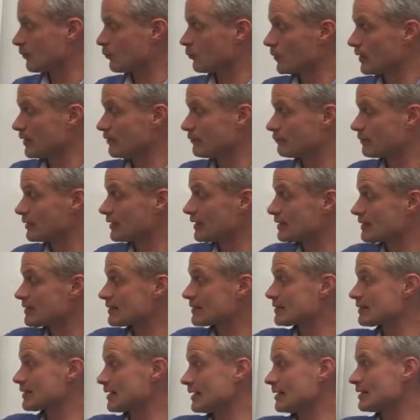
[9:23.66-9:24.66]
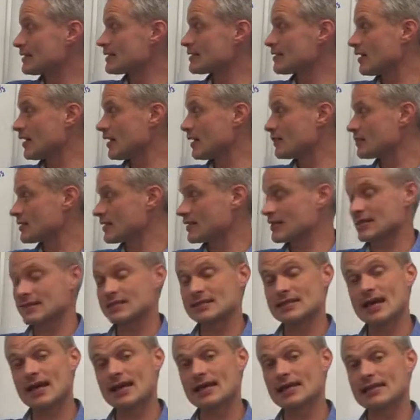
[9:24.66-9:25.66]
we release enzymes at the
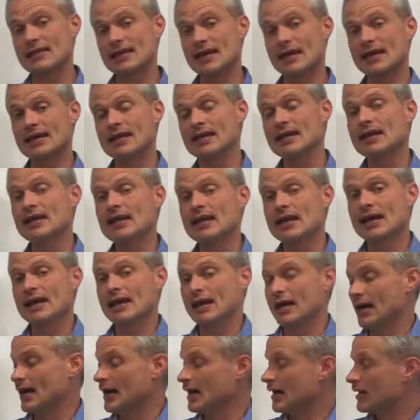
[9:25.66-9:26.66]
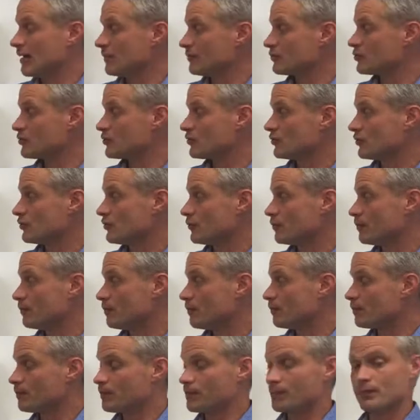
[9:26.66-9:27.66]
start of that to
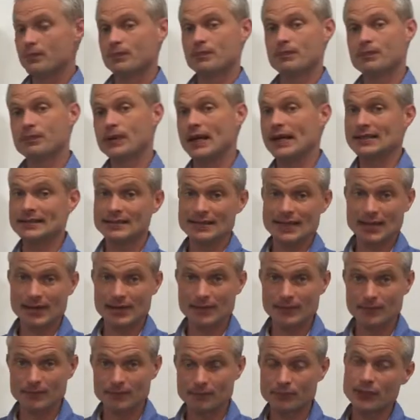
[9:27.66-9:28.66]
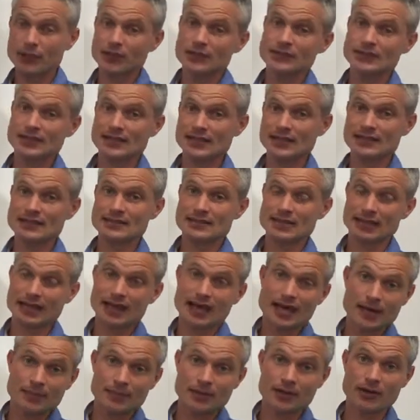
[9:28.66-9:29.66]
break down proteins and
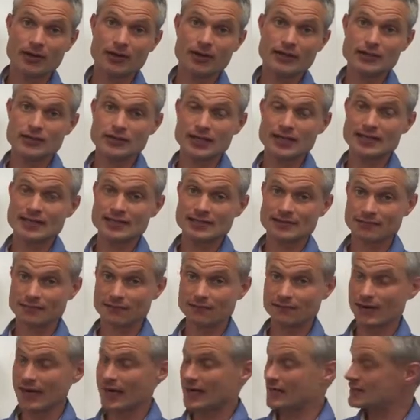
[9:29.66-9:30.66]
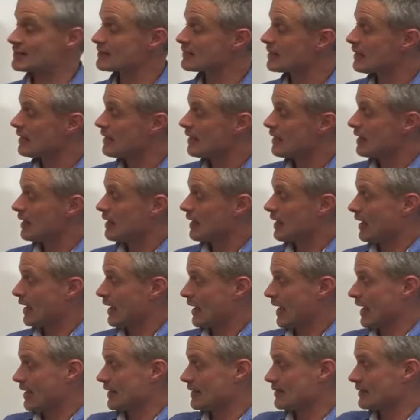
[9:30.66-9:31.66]
carbohydrates and fats.
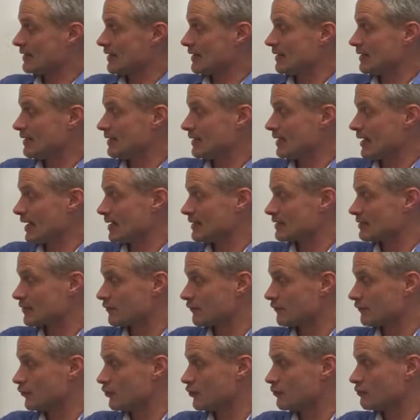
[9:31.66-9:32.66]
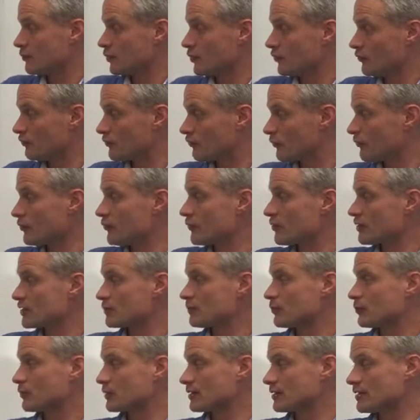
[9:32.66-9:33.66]
And then as the food moves through the
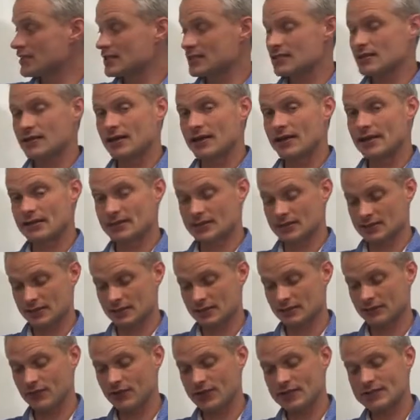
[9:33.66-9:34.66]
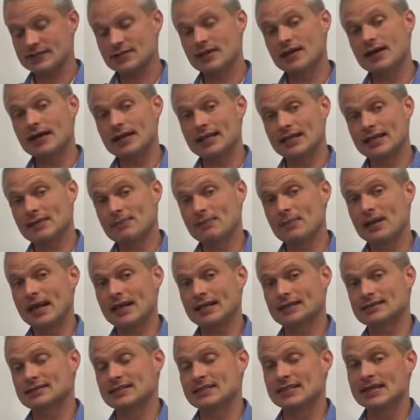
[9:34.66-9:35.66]
small intestine, it's very tightly
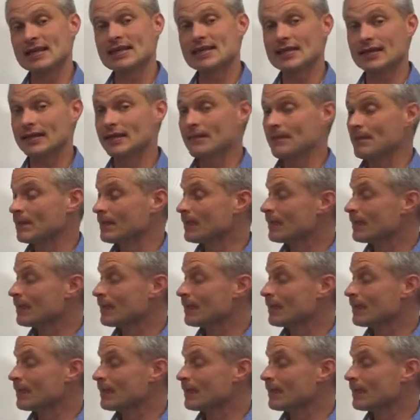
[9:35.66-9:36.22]
packed together,